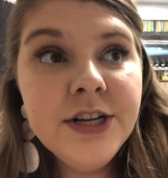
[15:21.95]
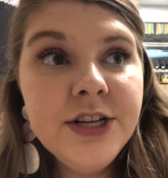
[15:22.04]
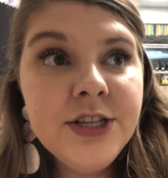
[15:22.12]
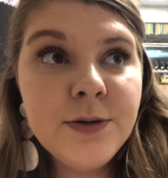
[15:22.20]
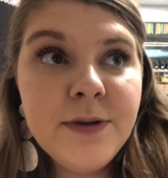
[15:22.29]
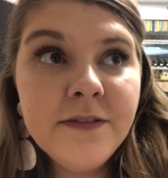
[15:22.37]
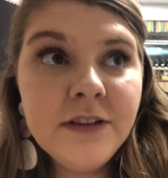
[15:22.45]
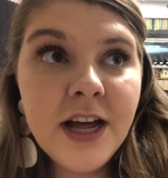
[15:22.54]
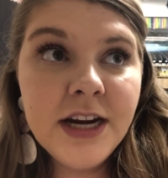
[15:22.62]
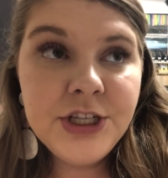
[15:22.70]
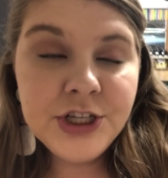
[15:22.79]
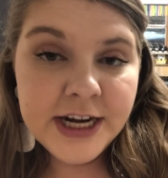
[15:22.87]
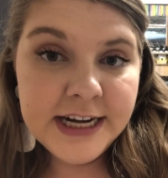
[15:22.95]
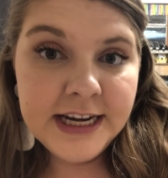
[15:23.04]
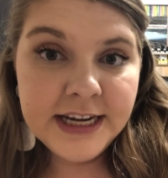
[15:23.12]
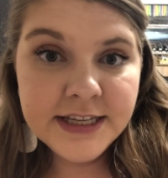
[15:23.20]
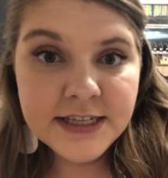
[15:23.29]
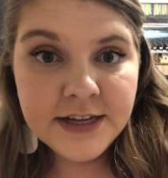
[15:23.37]
So we have a lot of
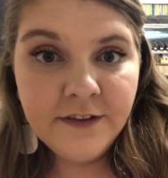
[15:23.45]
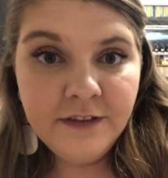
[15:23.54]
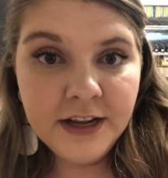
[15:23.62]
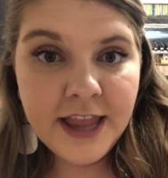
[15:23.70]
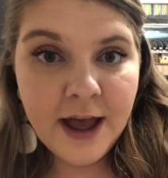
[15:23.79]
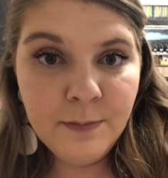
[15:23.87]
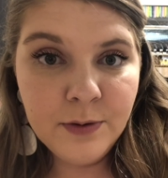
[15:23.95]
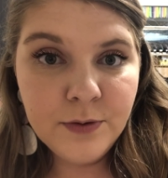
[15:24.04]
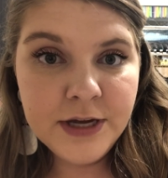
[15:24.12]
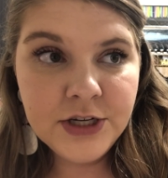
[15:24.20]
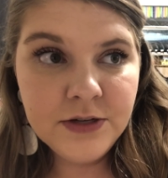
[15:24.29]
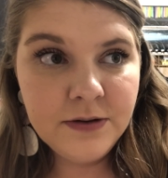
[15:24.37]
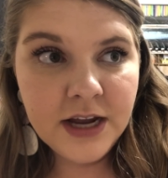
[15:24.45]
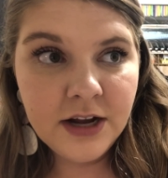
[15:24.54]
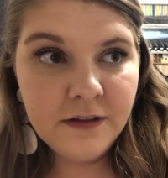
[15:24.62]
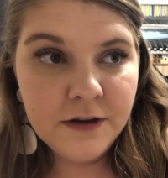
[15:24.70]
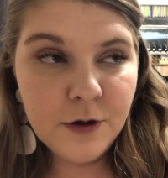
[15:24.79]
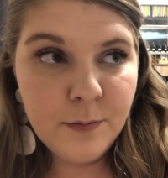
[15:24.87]
training and stuff like that, but we do get a
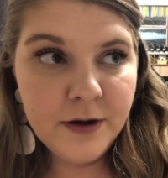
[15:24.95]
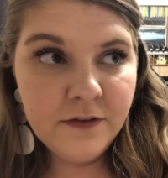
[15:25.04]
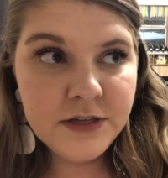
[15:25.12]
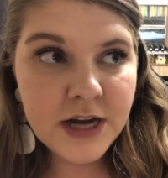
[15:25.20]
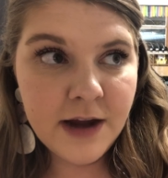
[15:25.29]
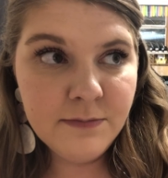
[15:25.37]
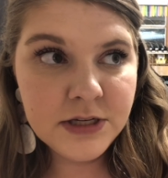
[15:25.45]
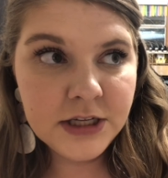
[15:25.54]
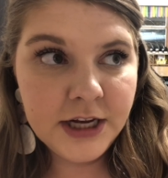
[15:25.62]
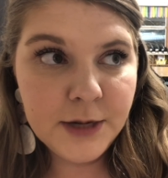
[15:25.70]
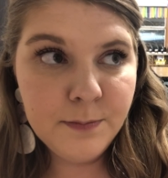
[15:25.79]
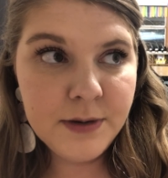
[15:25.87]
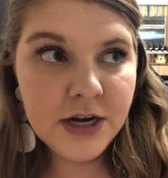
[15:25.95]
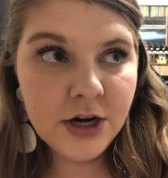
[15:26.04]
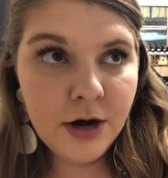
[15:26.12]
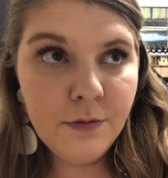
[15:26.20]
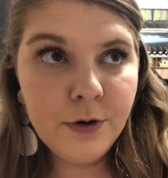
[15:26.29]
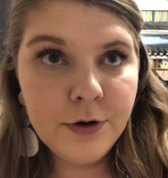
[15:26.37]
little bit of time to like be in
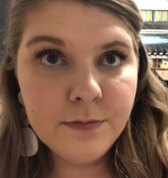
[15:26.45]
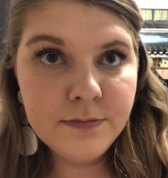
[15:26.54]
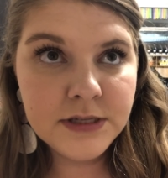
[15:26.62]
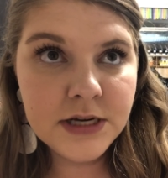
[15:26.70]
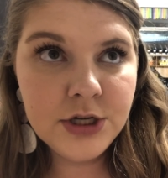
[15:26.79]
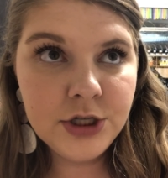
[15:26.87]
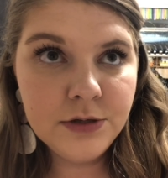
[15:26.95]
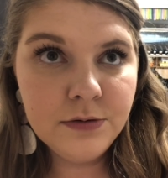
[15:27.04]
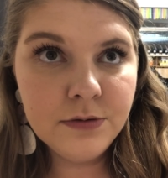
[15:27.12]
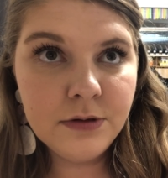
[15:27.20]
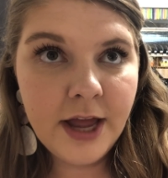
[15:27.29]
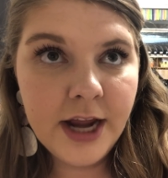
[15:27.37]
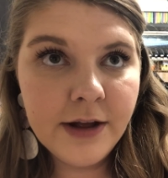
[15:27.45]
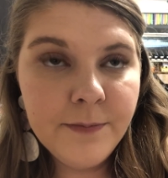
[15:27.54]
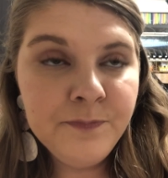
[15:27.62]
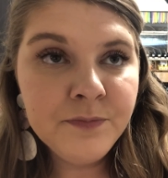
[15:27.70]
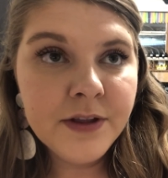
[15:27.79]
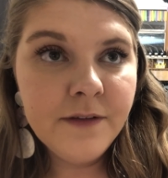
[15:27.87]
our rooms and do like
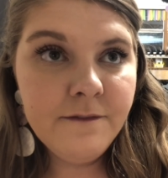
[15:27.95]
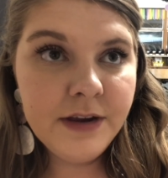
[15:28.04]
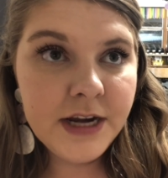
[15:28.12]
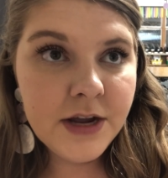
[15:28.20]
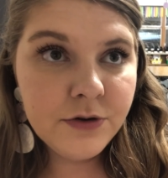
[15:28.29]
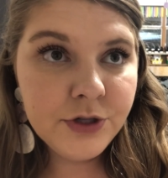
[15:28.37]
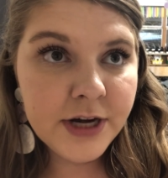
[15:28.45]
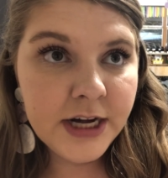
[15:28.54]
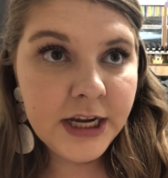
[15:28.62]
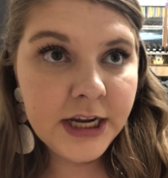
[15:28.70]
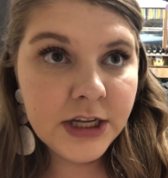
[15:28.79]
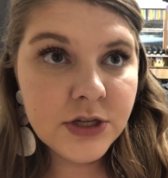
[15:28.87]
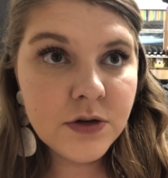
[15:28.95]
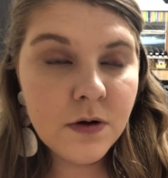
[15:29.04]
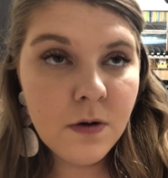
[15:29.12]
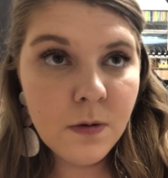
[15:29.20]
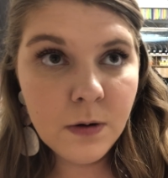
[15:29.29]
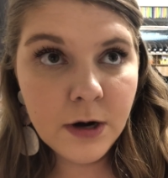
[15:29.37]
video trainings,
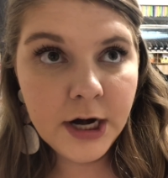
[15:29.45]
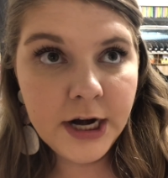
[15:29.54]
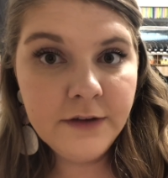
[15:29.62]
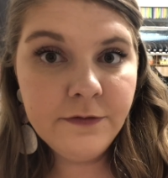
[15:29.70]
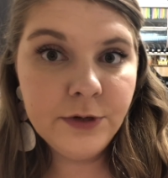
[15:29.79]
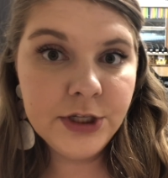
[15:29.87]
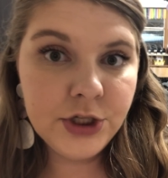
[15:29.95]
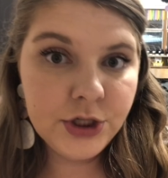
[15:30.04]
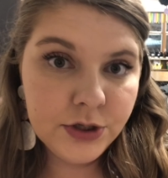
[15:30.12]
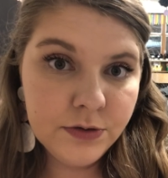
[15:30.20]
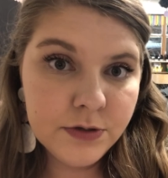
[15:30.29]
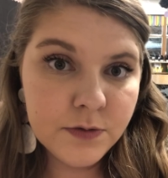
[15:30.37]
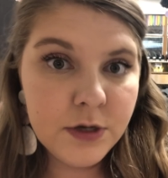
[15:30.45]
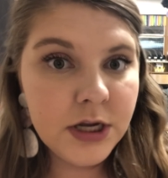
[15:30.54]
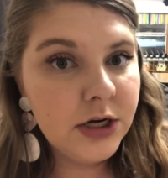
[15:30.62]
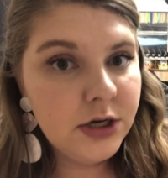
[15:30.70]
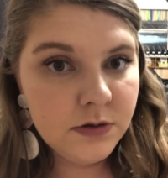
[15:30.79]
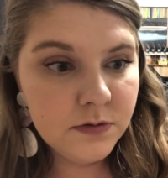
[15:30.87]
or if we choose, we
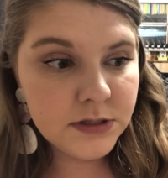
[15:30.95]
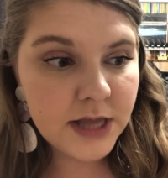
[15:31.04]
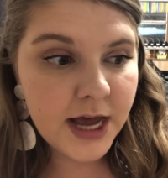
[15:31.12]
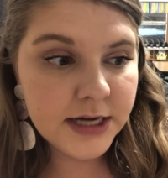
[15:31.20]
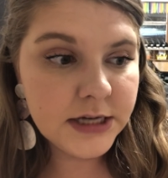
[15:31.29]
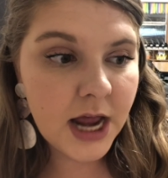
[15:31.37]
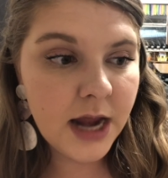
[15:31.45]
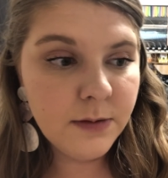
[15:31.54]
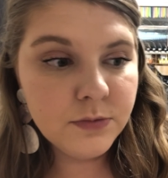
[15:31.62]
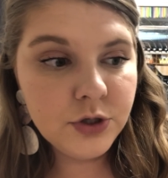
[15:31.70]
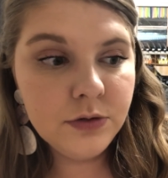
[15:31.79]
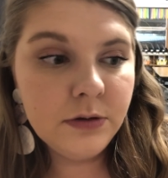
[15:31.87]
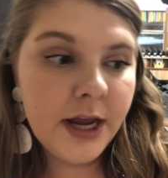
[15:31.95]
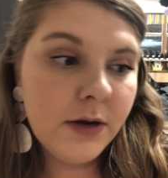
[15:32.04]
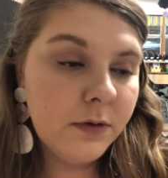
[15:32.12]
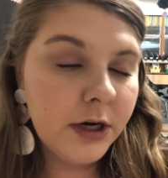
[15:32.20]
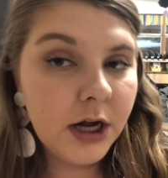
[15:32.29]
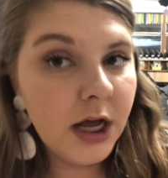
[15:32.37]
can use that time to like
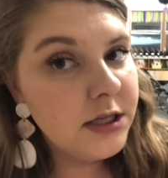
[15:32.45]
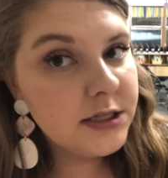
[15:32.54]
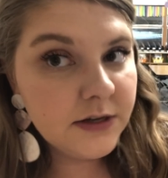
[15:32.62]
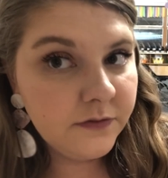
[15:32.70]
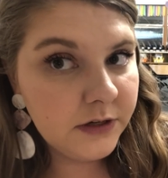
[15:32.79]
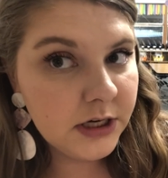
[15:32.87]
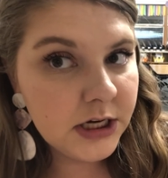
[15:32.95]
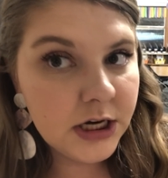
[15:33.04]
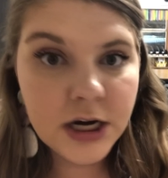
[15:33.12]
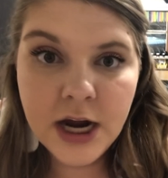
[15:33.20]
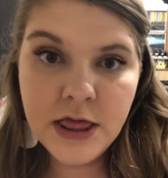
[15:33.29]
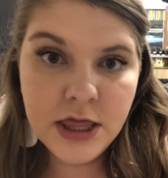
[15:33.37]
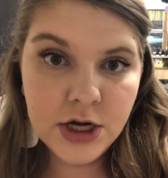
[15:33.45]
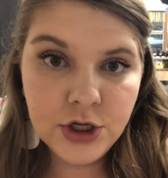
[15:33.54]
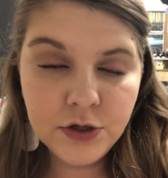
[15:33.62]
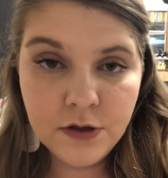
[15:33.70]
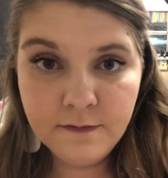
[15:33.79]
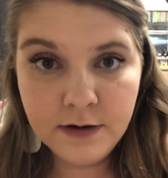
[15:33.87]
work on stuff in here and then
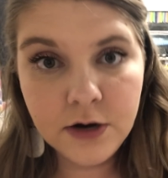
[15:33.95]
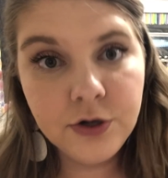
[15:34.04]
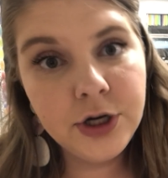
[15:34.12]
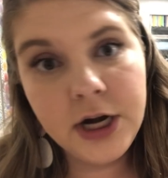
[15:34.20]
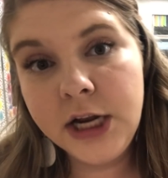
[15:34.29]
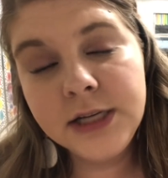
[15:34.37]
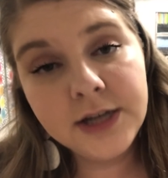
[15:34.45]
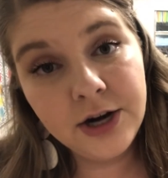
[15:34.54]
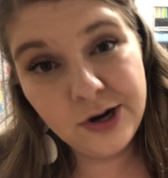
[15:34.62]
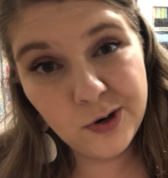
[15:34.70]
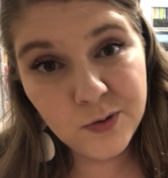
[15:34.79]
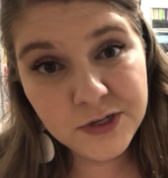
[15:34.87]
do the video trainings on our own